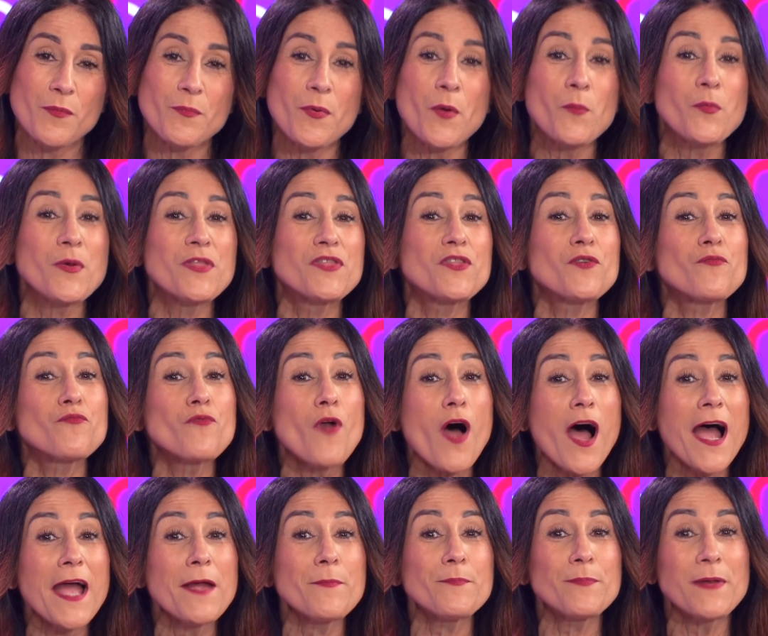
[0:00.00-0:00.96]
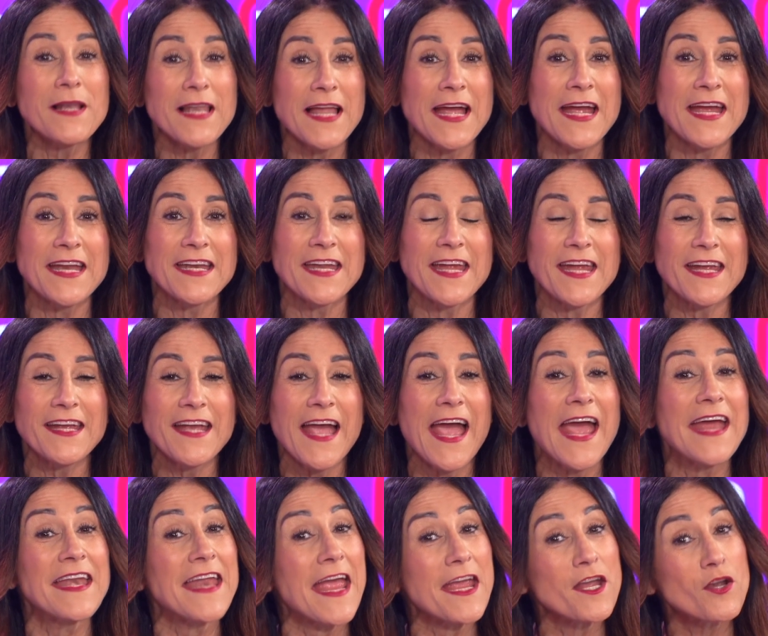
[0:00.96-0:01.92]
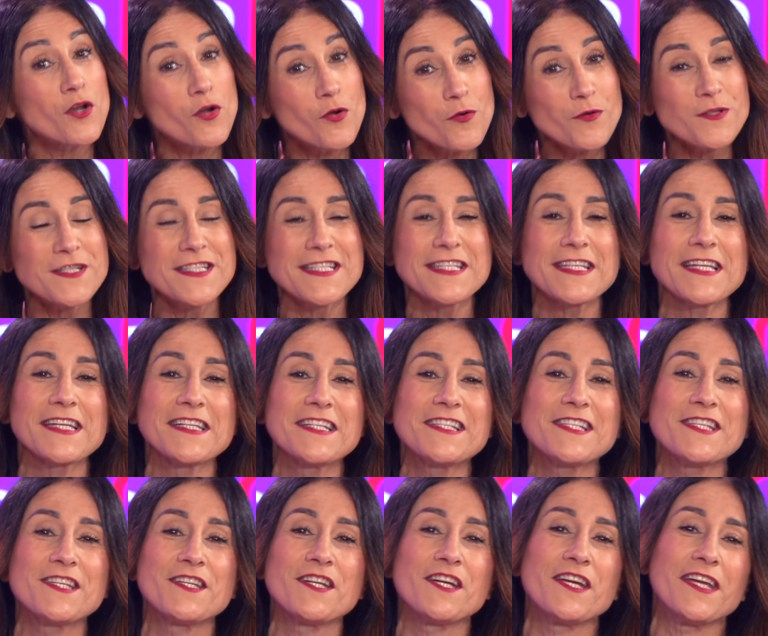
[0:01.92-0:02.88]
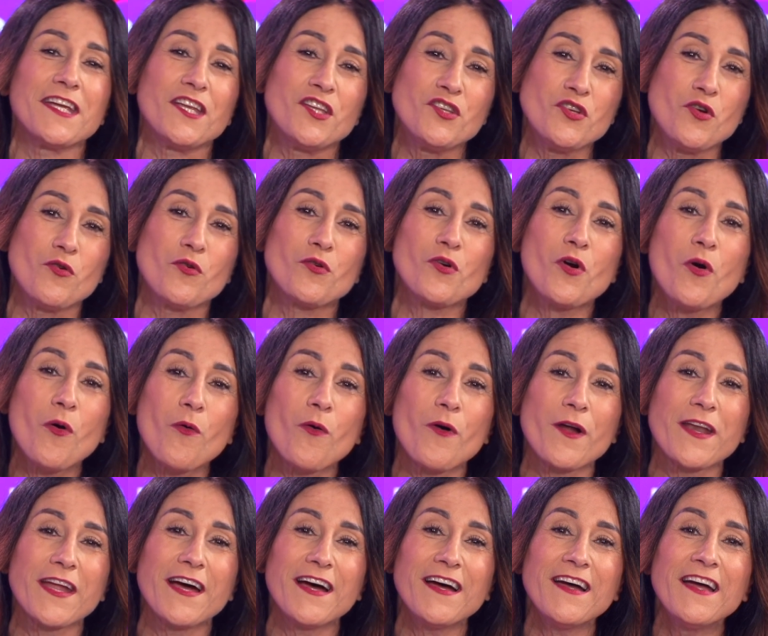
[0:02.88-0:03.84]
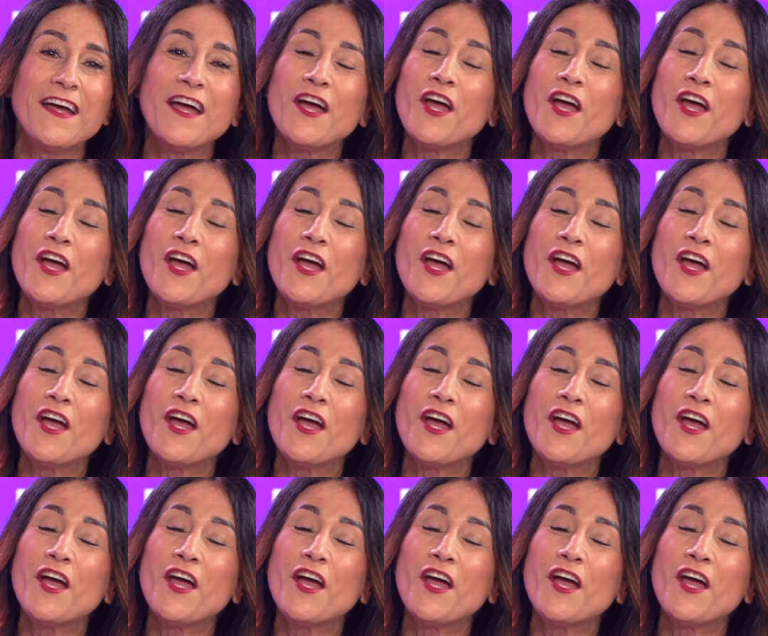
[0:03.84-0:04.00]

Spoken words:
but with the right planning and a good solicitor in your corner,